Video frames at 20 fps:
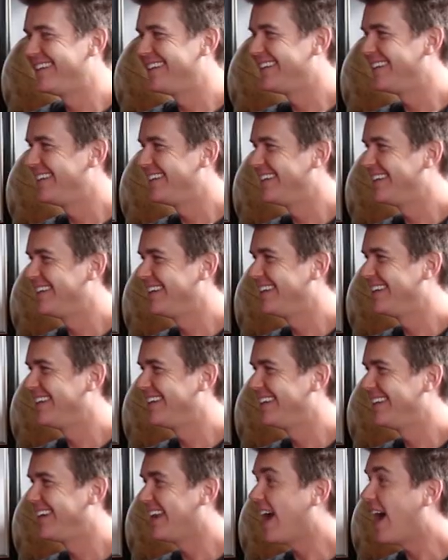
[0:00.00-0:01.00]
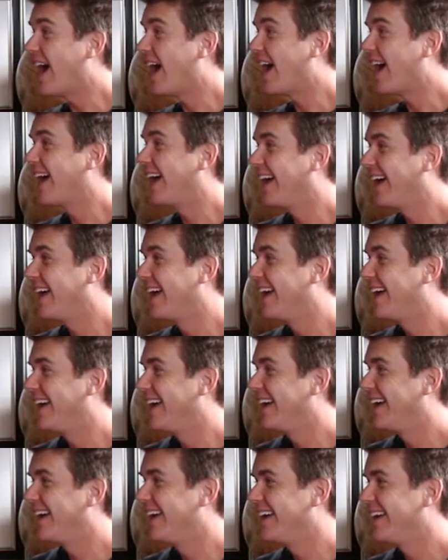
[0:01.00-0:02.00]

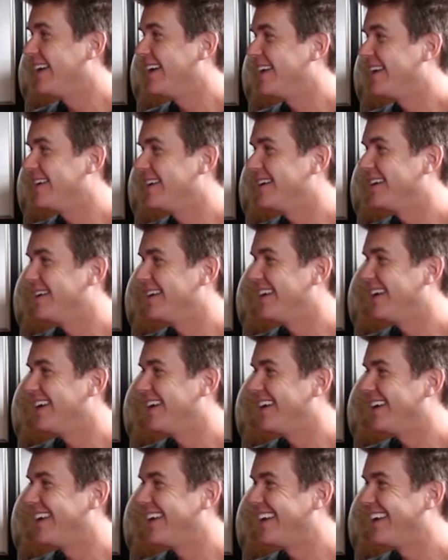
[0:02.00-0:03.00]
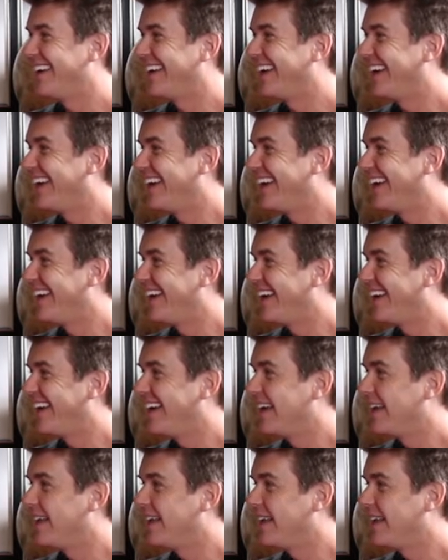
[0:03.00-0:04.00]

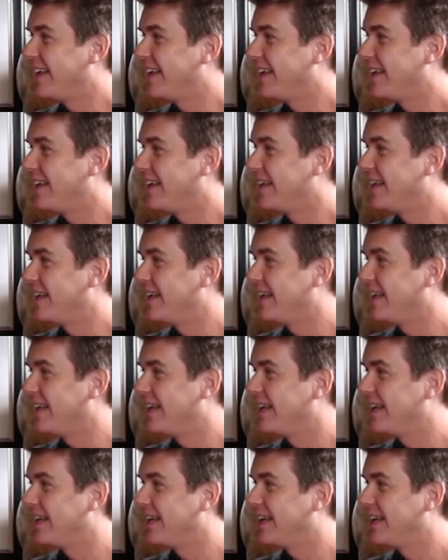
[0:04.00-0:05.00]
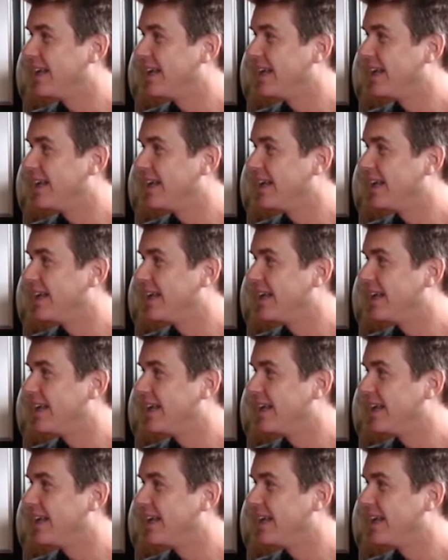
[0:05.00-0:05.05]
(not speaking)